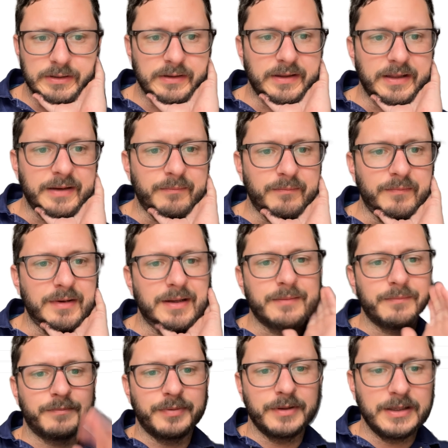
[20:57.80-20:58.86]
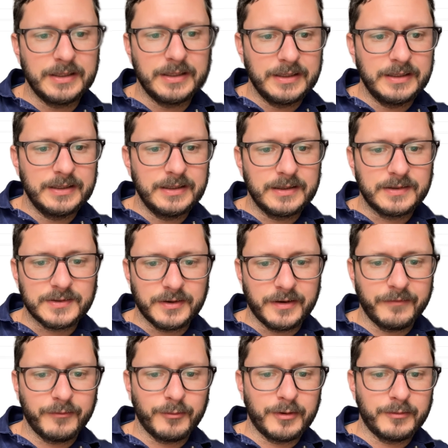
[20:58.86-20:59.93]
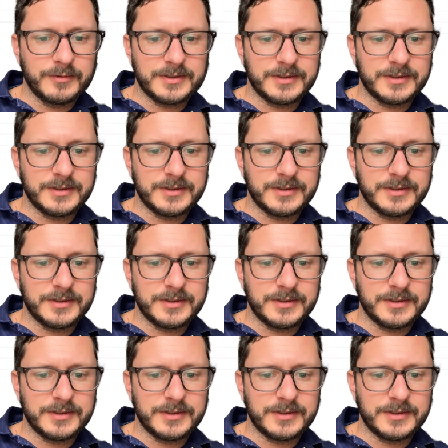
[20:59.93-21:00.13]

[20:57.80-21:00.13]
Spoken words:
That might be, so everywhere we